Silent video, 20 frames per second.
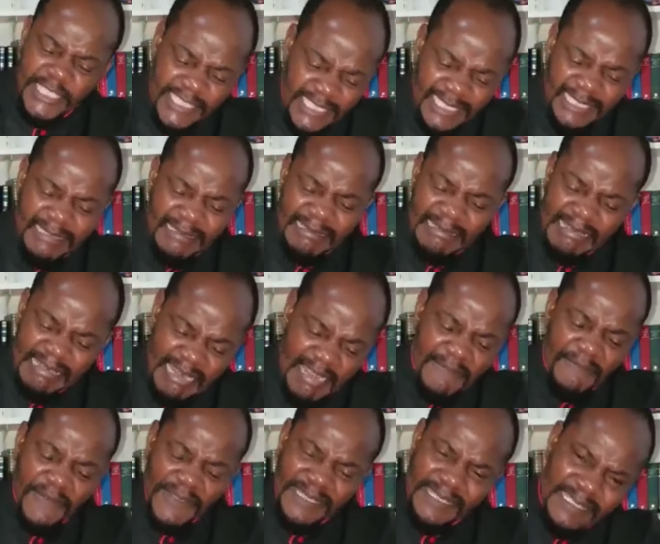just
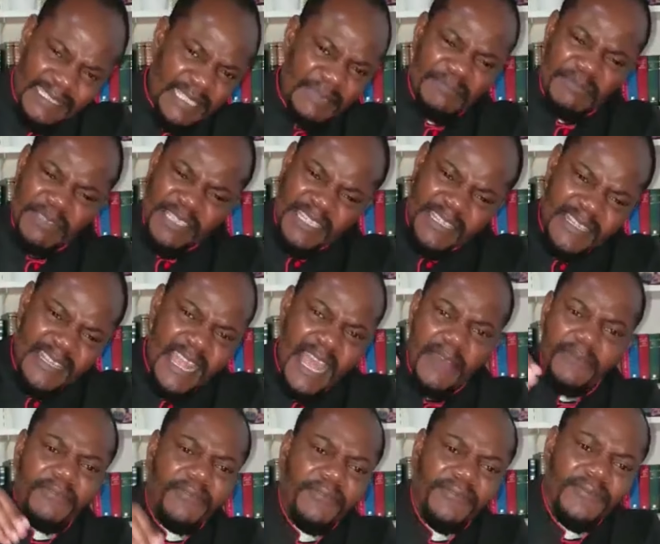never seemed
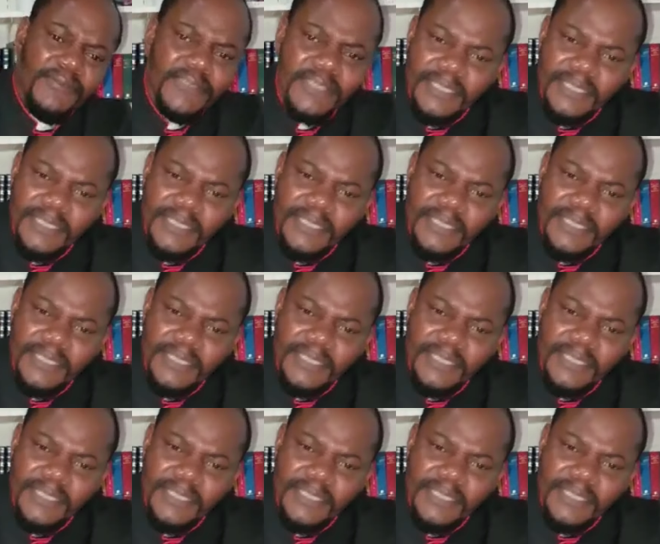enough.